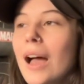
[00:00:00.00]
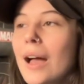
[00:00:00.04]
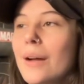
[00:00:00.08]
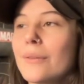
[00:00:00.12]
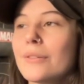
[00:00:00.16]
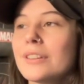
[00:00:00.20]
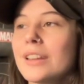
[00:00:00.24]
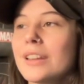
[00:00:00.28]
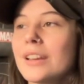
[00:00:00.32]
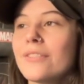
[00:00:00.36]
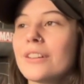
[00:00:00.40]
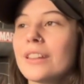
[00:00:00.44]
I
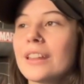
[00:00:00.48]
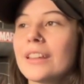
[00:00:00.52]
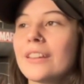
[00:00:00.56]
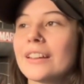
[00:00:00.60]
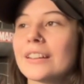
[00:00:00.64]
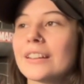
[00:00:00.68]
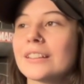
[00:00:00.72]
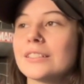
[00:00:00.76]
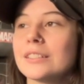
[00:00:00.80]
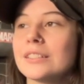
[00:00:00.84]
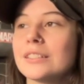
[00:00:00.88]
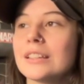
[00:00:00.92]
would definitely
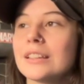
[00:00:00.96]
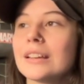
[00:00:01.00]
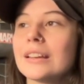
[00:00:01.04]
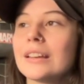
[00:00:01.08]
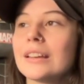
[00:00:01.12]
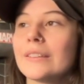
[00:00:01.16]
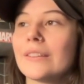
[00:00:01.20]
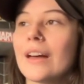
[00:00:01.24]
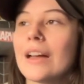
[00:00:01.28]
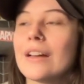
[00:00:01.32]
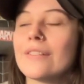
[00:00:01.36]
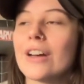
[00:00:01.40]
like to see it
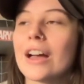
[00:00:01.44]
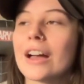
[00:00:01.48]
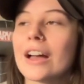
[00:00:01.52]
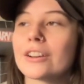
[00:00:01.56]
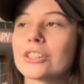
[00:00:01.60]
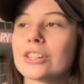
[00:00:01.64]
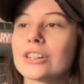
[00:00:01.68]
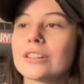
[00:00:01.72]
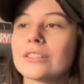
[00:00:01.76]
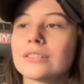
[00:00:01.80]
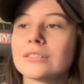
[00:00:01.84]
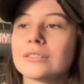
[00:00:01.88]
in live
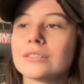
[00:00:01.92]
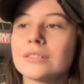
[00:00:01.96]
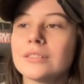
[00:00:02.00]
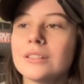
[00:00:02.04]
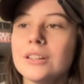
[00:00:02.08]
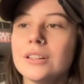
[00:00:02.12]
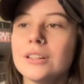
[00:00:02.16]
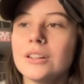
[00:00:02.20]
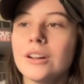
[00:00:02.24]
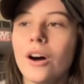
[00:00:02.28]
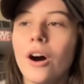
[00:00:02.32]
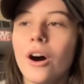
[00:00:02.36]
action.
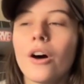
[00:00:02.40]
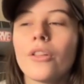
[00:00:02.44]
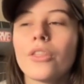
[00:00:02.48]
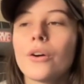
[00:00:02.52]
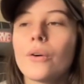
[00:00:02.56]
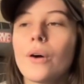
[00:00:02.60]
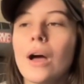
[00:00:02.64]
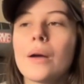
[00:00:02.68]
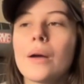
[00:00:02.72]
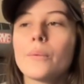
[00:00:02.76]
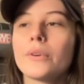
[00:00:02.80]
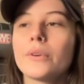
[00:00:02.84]

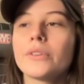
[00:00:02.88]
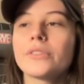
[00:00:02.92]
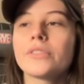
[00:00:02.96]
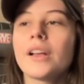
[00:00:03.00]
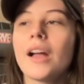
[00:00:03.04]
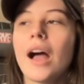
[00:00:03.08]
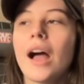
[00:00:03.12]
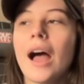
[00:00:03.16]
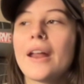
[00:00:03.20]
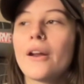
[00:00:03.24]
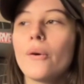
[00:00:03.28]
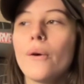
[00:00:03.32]
Although I will
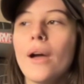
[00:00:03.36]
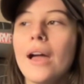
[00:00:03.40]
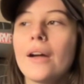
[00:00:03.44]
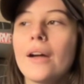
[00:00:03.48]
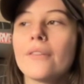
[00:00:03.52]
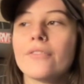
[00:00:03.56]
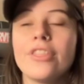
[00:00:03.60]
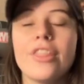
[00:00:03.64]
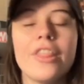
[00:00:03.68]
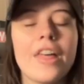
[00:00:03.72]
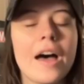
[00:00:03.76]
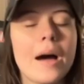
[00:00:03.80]
say I don't have
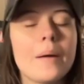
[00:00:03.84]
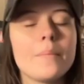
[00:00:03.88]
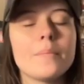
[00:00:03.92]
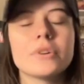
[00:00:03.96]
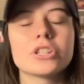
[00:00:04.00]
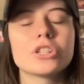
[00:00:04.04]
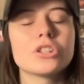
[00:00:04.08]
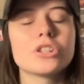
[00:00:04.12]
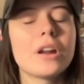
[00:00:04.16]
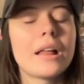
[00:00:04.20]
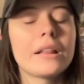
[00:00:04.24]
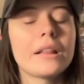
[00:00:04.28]
that
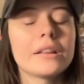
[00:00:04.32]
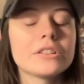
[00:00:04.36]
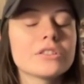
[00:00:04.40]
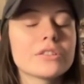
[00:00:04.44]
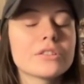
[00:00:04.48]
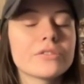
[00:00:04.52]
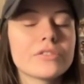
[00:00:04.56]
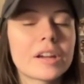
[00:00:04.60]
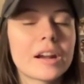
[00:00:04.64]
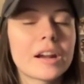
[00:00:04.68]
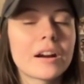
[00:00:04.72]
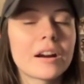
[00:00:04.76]
much knowledge
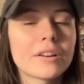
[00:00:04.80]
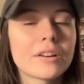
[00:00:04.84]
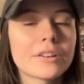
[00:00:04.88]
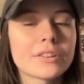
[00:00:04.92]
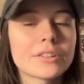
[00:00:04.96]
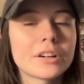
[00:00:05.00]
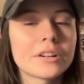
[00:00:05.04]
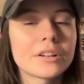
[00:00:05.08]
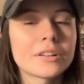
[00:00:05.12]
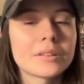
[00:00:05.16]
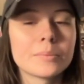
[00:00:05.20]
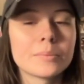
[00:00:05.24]
of the
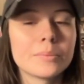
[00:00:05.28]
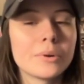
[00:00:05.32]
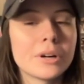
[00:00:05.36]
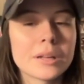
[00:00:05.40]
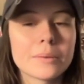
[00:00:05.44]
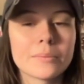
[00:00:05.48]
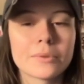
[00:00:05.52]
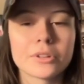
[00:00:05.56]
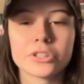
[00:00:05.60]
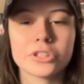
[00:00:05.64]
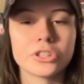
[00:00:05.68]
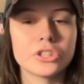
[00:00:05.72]
character. Pretty
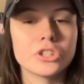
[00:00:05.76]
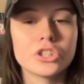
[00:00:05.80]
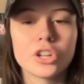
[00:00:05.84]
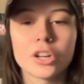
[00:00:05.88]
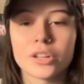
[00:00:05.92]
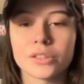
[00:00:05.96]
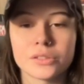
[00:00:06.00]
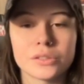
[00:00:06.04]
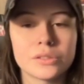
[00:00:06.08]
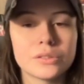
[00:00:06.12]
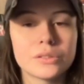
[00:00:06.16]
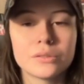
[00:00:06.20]
much
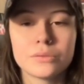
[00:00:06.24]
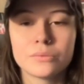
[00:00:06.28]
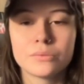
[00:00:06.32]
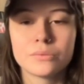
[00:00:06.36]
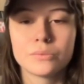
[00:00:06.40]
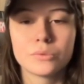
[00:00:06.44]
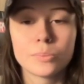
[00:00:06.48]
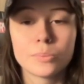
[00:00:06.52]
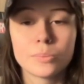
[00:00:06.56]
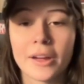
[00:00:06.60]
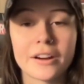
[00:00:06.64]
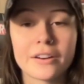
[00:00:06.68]
just
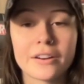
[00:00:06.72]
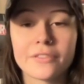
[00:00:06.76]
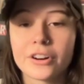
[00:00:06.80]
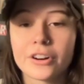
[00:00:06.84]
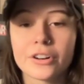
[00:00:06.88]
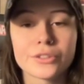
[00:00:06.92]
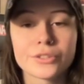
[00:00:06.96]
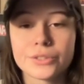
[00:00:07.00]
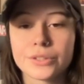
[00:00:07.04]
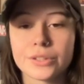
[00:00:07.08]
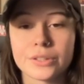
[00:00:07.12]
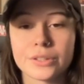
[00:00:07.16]
Spider
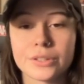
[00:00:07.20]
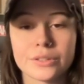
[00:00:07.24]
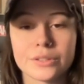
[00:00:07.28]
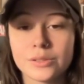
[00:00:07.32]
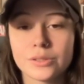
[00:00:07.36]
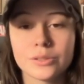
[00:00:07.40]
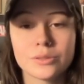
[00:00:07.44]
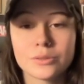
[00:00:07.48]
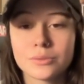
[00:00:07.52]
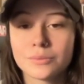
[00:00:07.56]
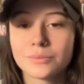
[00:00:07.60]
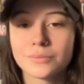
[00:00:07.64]
Verse
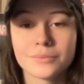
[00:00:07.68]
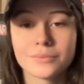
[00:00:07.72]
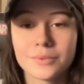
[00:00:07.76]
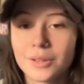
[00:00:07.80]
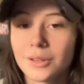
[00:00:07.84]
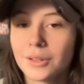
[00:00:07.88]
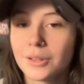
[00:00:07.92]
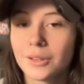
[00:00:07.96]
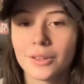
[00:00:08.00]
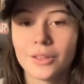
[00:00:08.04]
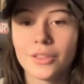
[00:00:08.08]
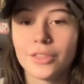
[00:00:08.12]
is
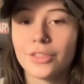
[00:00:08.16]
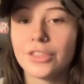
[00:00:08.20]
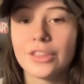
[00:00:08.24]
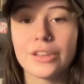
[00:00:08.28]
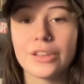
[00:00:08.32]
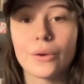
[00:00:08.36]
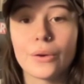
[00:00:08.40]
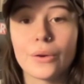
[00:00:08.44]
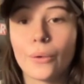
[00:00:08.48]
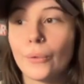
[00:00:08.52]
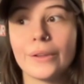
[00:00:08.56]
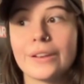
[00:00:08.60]
the
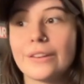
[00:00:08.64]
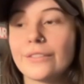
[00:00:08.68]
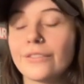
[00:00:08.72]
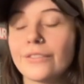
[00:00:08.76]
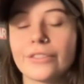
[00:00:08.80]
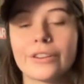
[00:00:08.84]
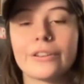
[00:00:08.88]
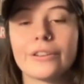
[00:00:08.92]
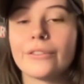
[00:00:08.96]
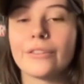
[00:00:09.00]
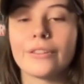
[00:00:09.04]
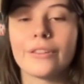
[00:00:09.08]
only
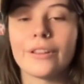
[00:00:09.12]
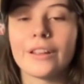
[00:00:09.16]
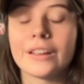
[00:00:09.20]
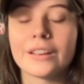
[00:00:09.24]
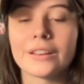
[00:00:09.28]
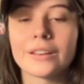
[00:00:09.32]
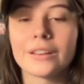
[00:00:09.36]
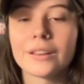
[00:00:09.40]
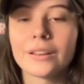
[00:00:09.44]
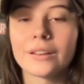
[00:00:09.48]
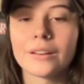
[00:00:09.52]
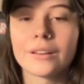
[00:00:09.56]
real
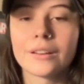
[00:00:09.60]
like